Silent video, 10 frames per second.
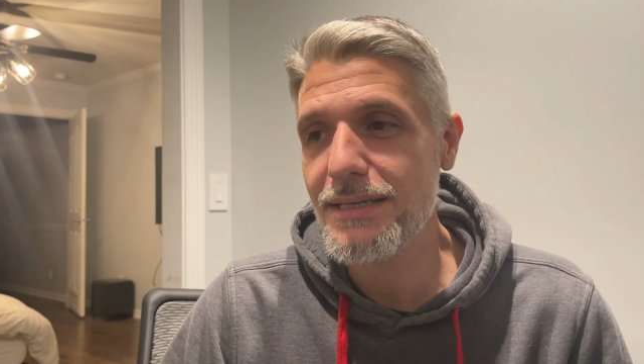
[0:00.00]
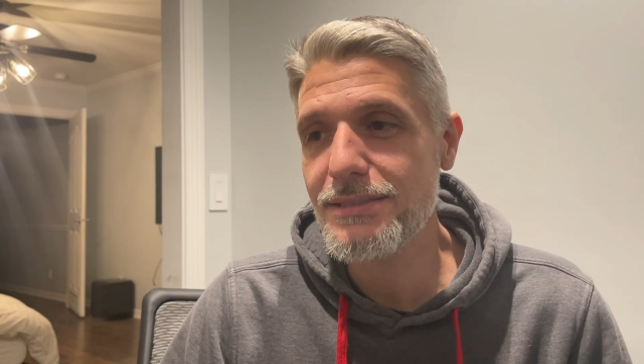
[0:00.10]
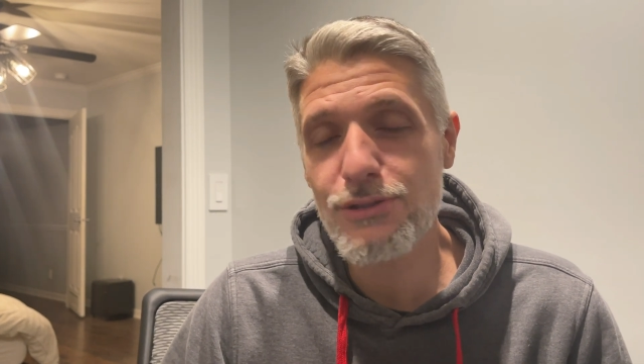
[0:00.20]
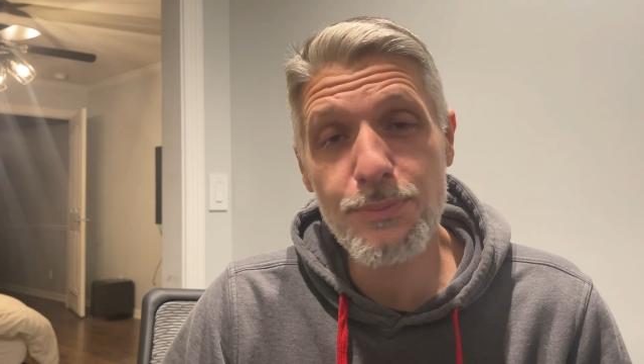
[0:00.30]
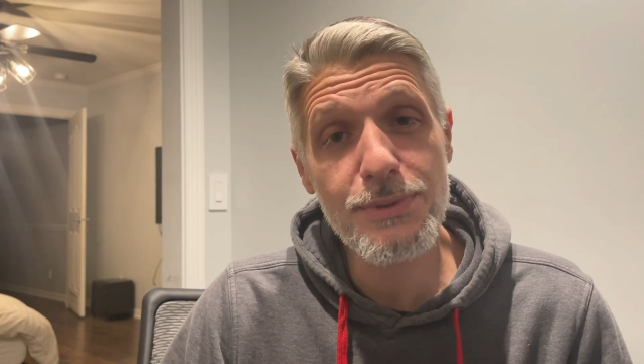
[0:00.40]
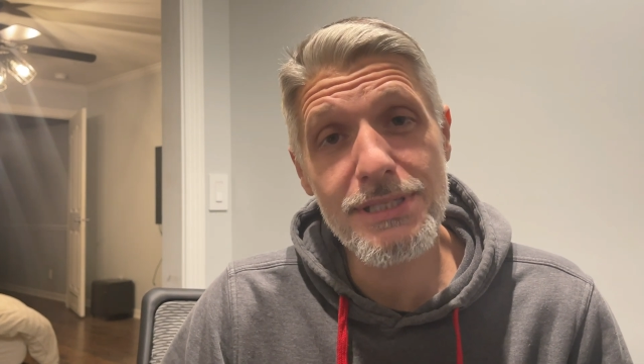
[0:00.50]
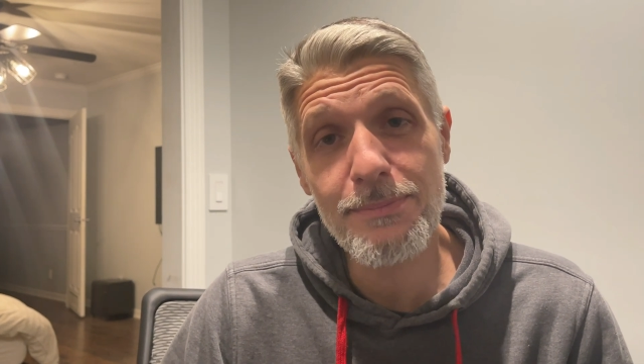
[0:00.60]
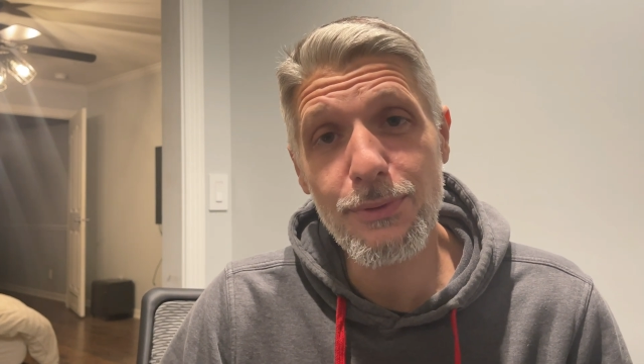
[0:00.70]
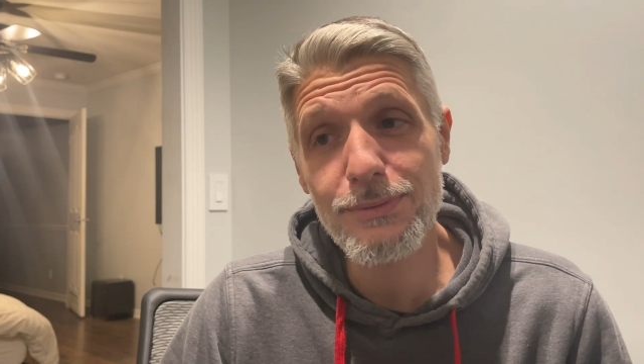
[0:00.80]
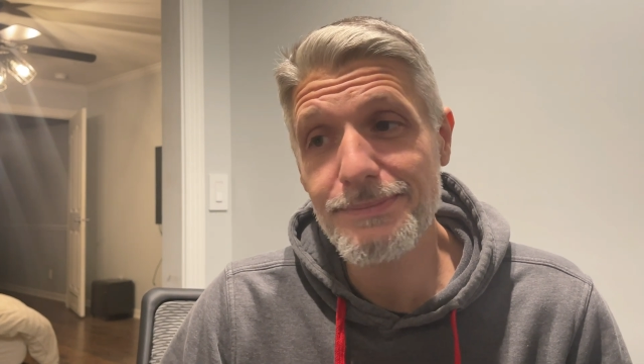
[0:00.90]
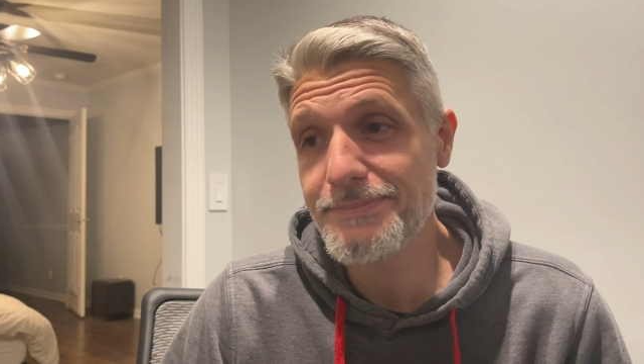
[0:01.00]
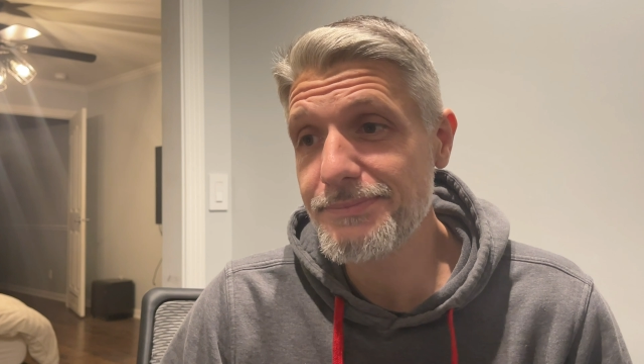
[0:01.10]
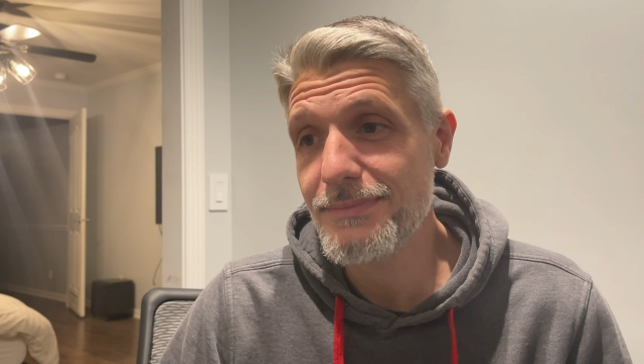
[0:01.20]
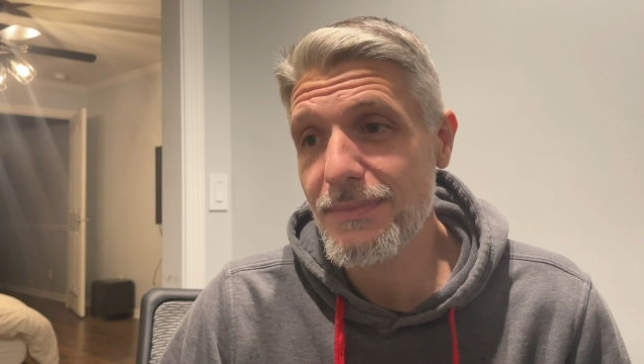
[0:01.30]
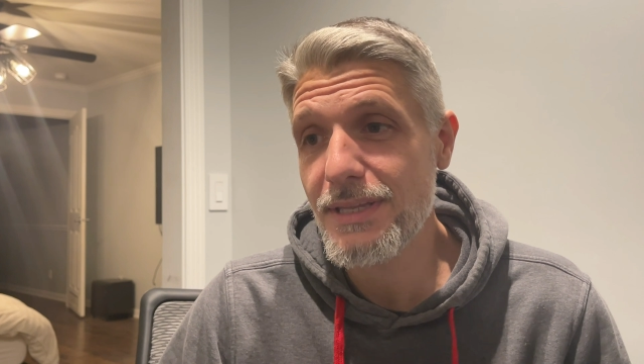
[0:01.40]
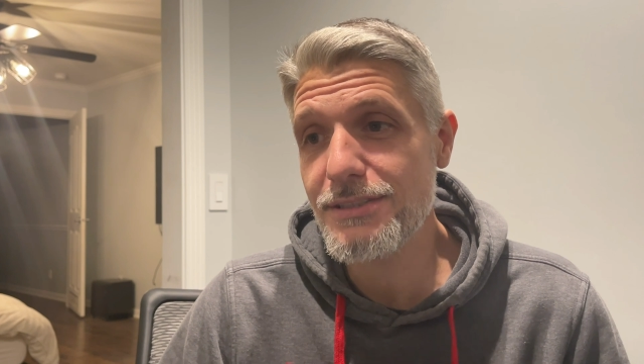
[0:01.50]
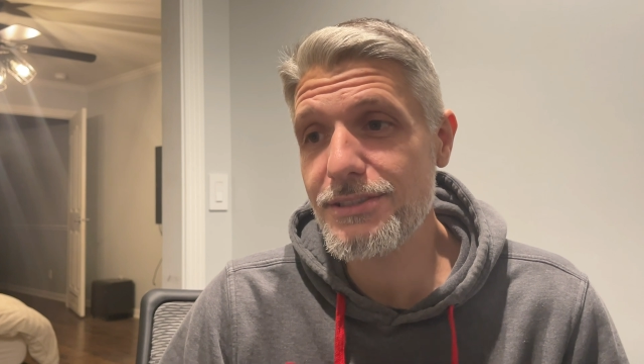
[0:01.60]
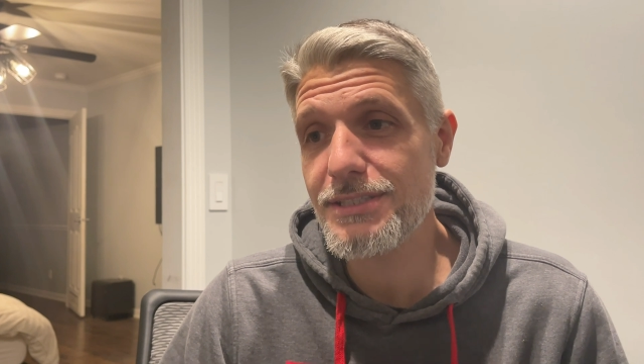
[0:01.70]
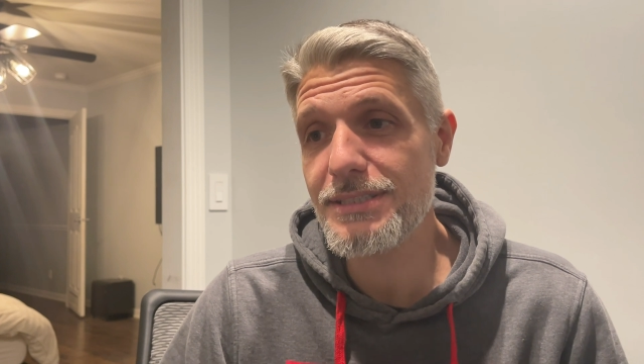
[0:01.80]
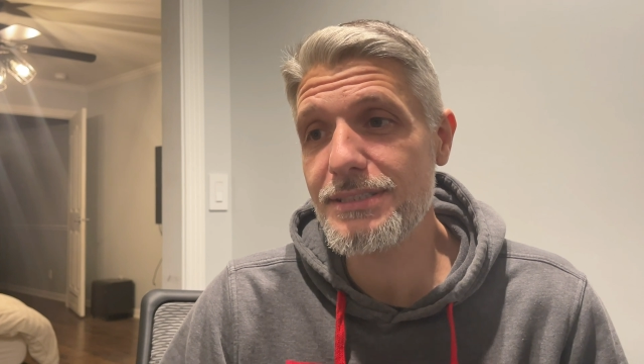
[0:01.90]
super simple. It's
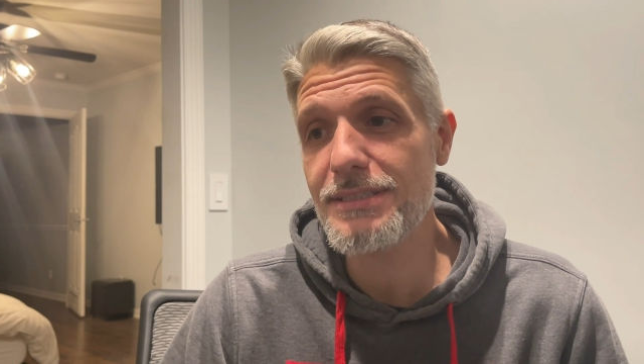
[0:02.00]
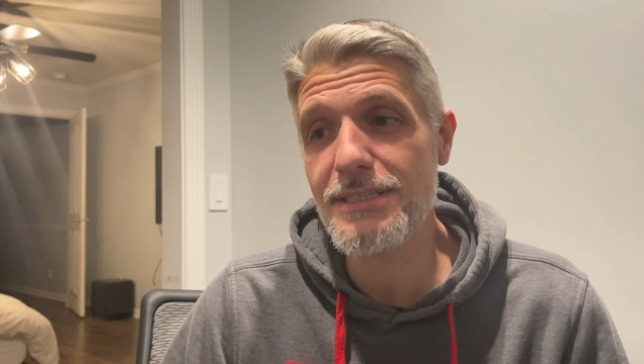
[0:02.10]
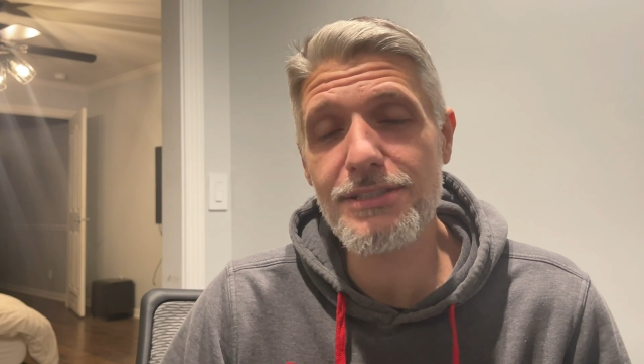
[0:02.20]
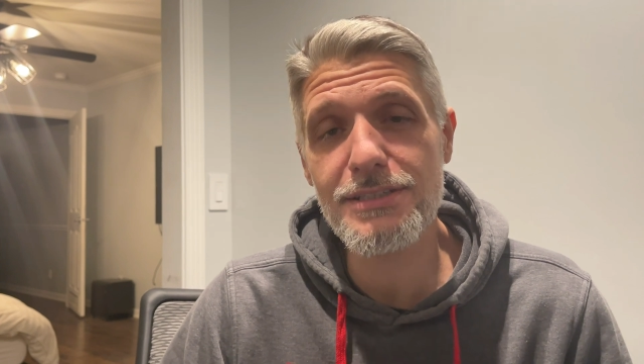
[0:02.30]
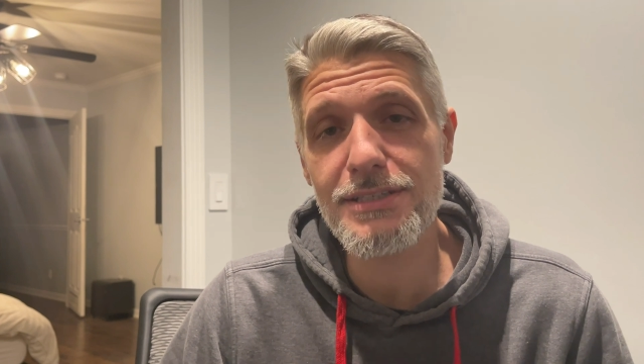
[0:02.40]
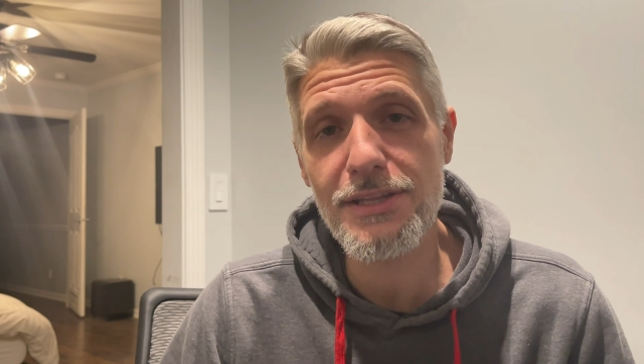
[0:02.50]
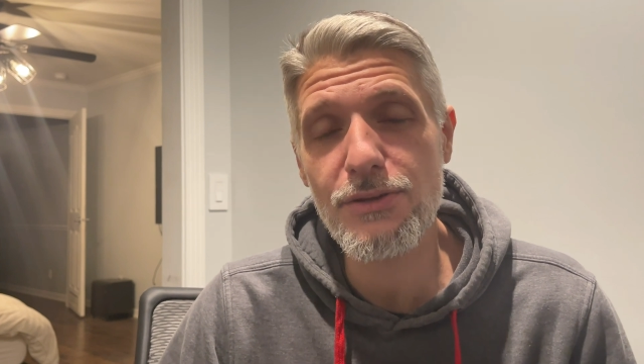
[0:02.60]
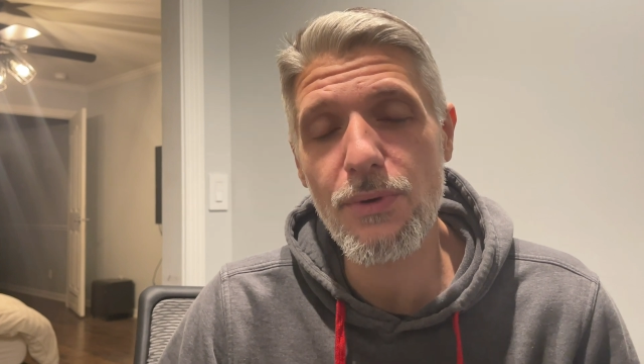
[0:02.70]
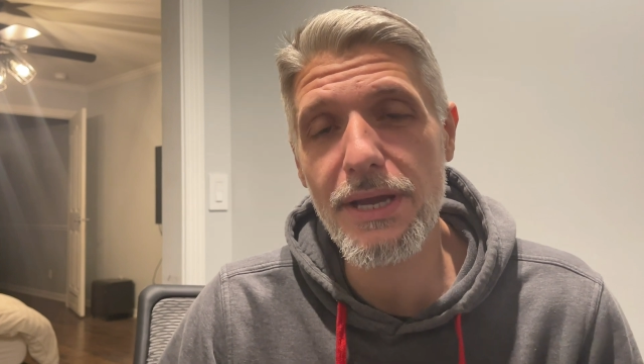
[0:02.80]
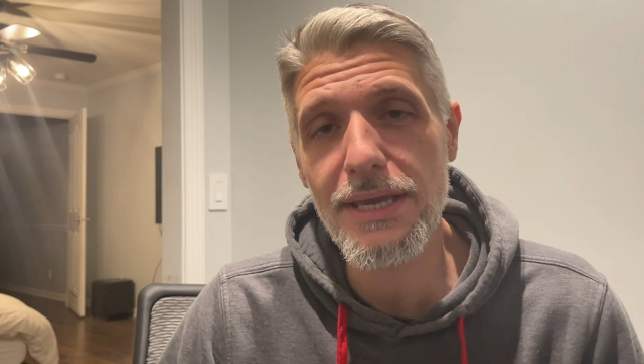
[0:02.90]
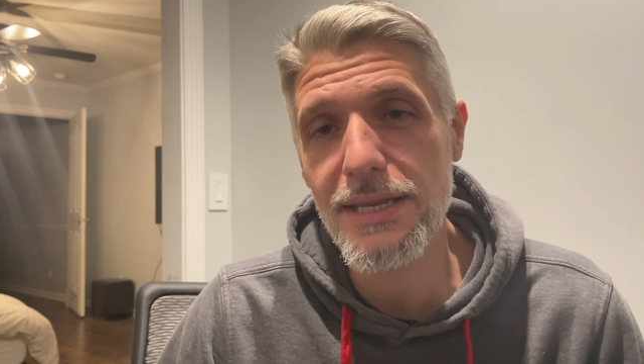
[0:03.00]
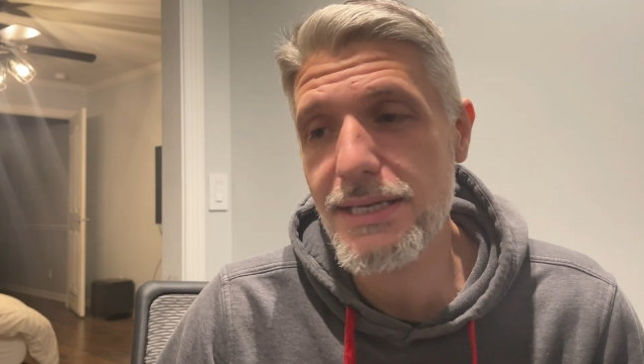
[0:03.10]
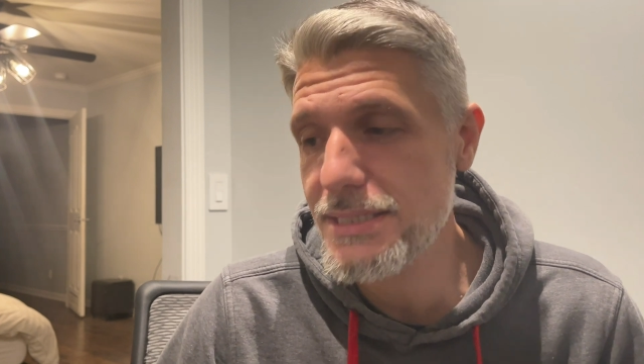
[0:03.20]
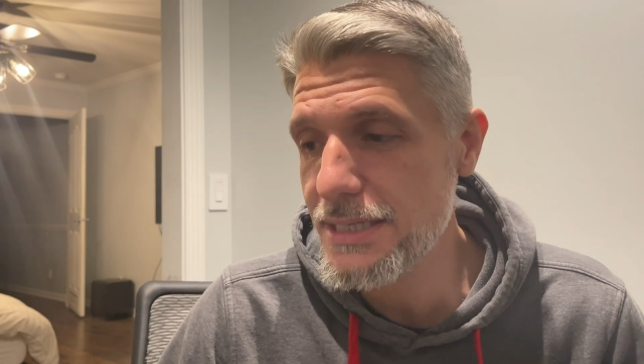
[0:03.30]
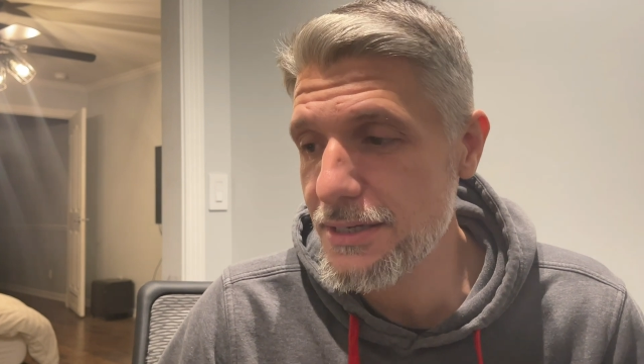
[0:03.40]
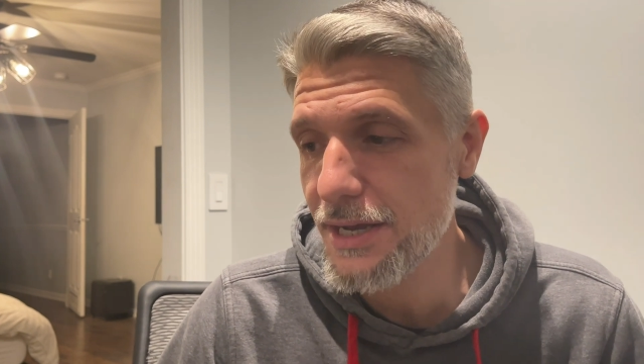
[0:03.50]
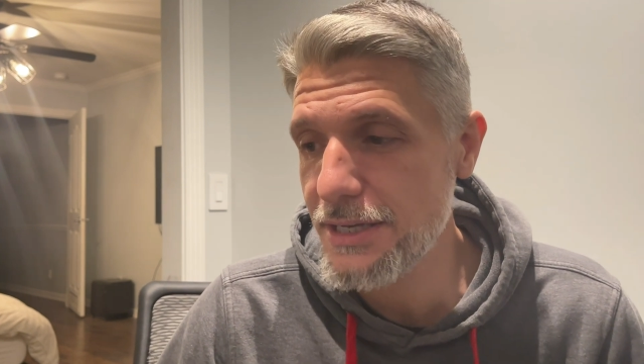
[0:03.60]
just not the way it is here.